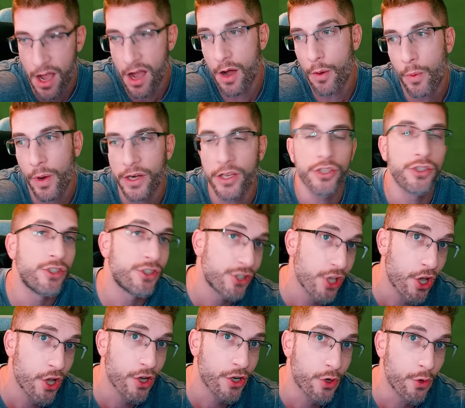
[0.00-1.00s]
R1 and
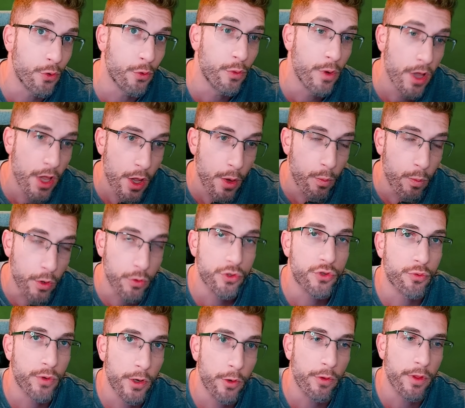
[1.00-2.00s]
circle will
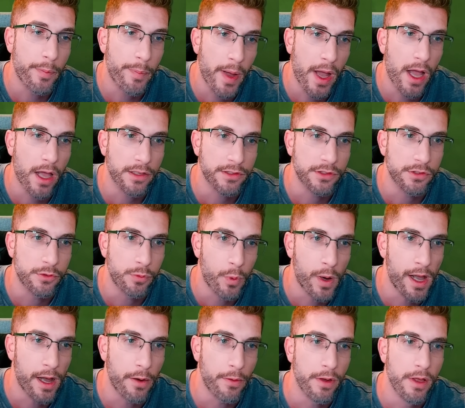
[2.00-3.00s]
drill the pass as
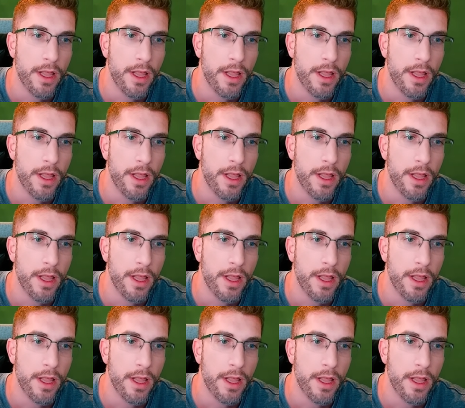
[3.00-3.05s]
well.